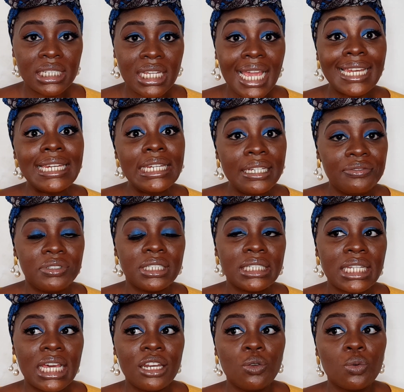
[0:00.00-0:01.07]

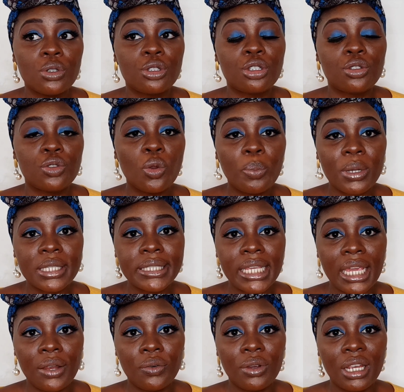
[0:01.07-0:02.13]
and it was super
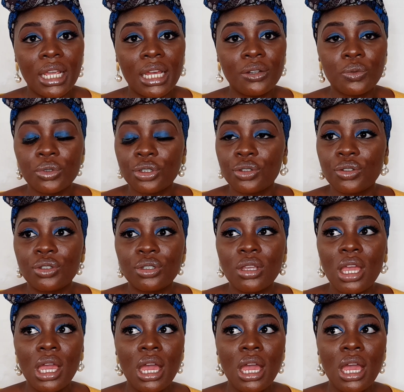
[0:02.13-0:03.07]
scary, and it was just